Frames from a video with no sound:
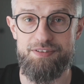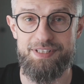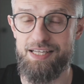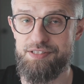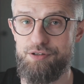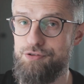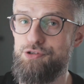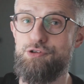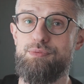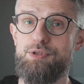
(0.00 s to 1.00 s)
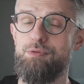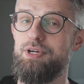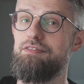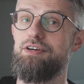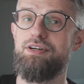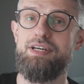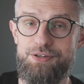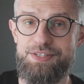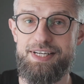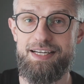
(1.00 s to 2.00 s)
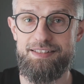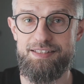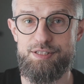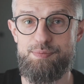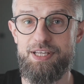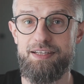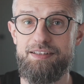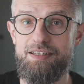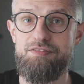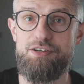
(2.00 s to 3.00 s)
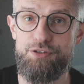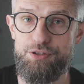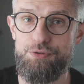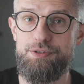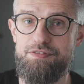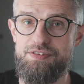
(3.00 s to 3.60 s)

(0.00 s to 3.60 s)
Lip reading: that's consumed whenever your site is being delivered to the